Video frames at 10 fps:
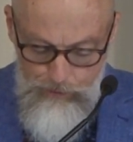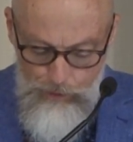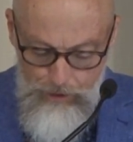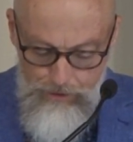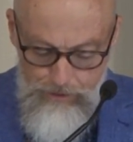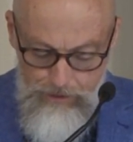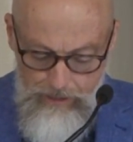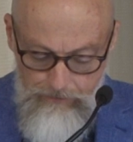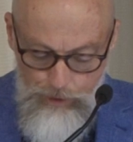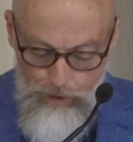of Joshua, the
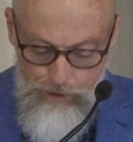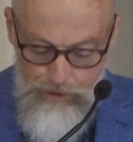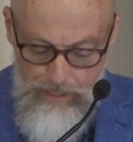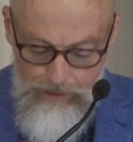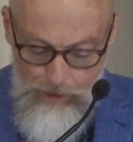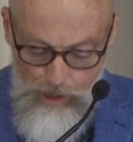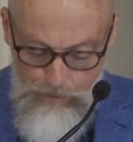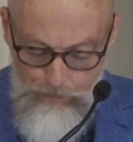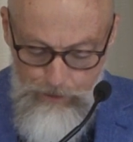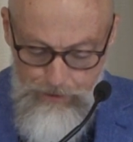son of Jehoshadak, the high
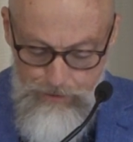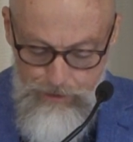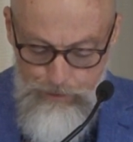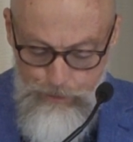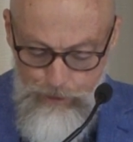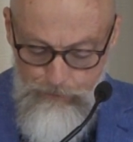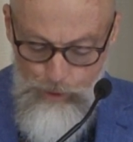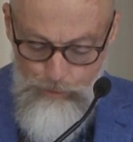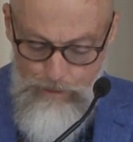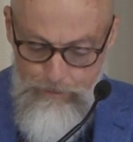priest, and the spirit of
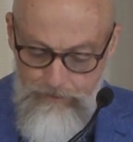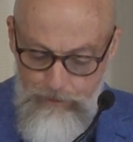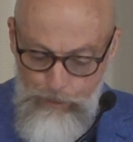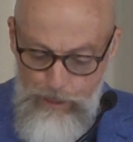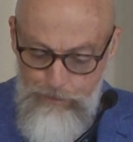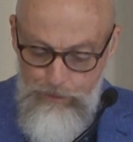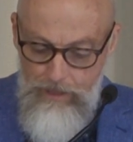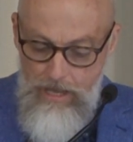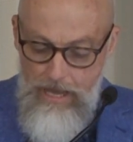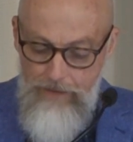all the remnant of the
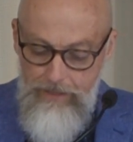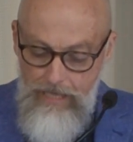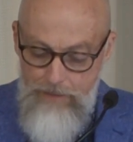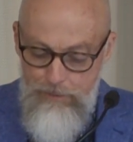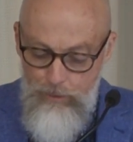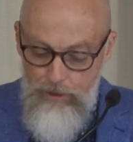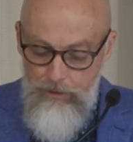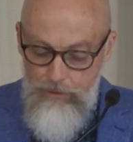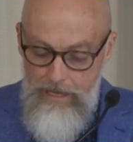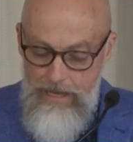people, and they came and
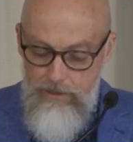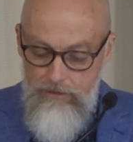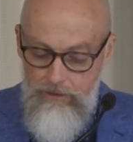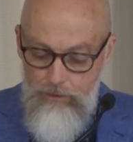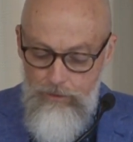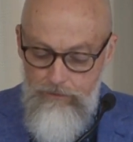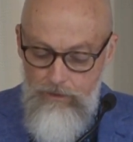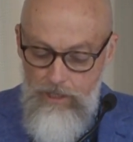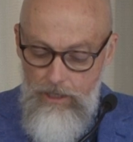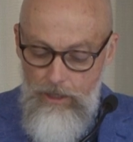worked on the house of the Lord of
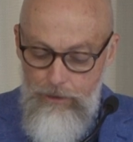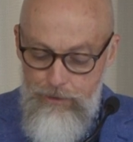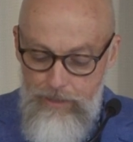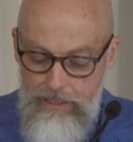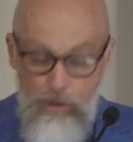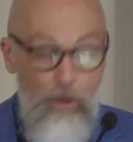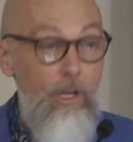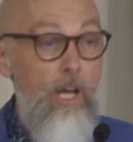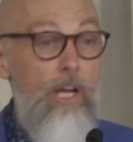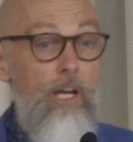hosts, their
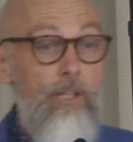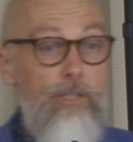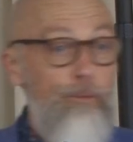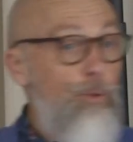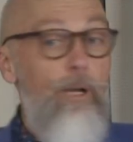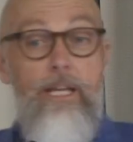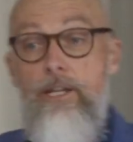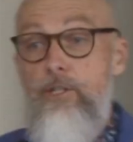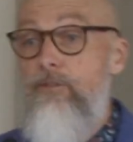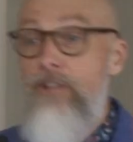God. Some 20
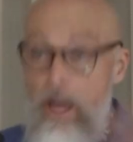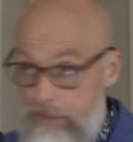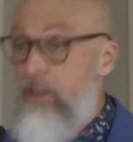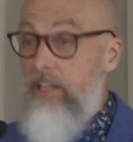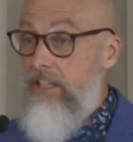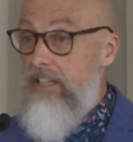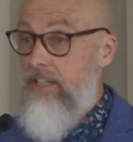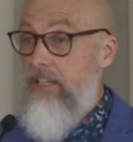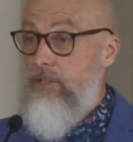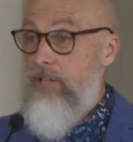years of
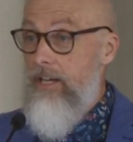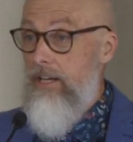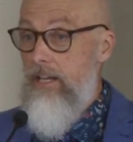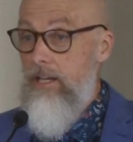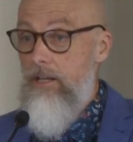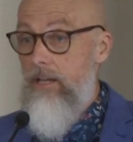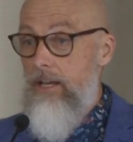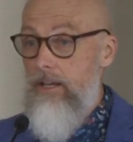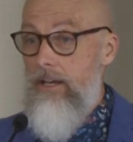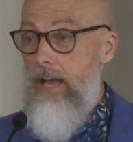nothing, suddenly,
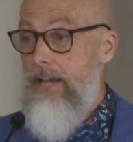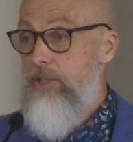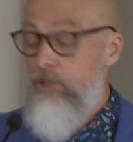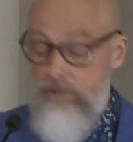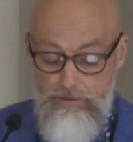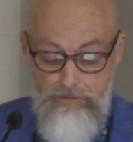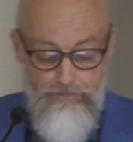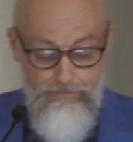action.